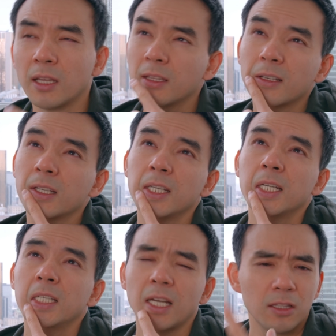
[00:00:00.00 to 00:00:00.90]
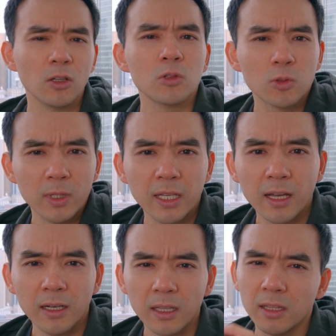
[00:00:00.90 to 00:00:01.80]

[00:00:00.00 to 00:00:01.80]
I think Yeah, the Note twenty had it.